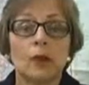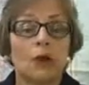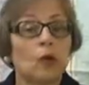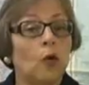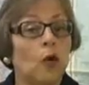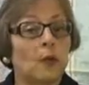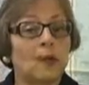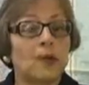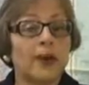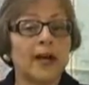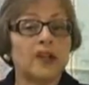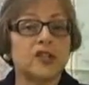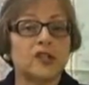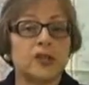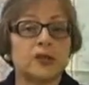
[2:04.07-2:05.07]

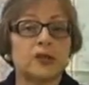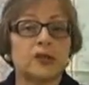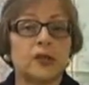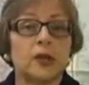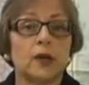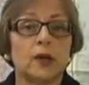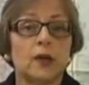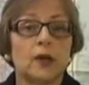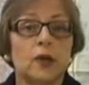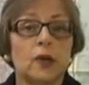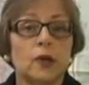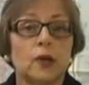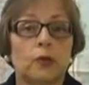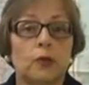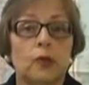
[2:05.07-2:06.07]
corporations,
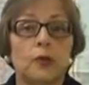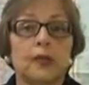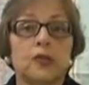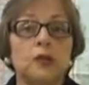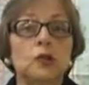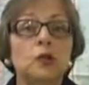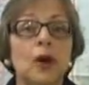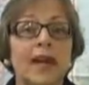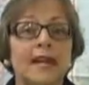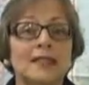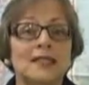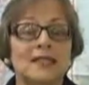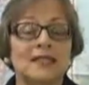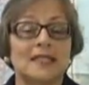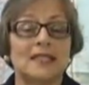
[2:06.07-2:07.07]
through a new
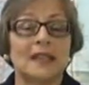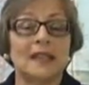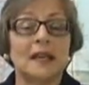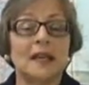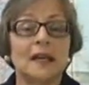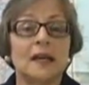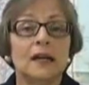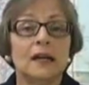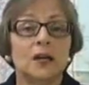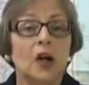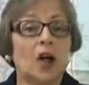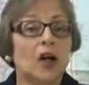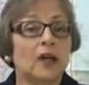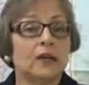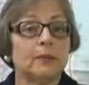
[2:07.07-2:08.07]
entity
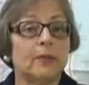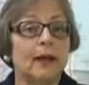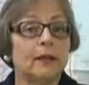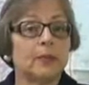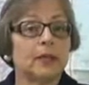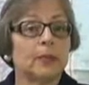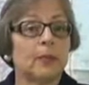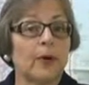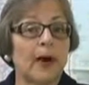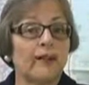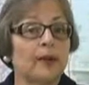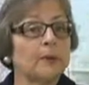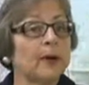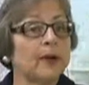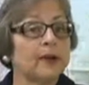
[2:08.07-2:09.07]
called a
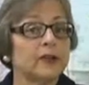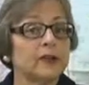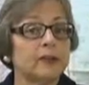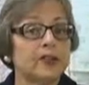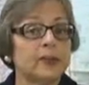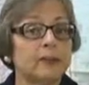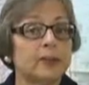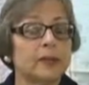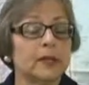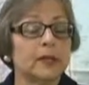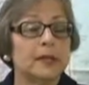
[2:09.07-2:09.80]
public-private partnership,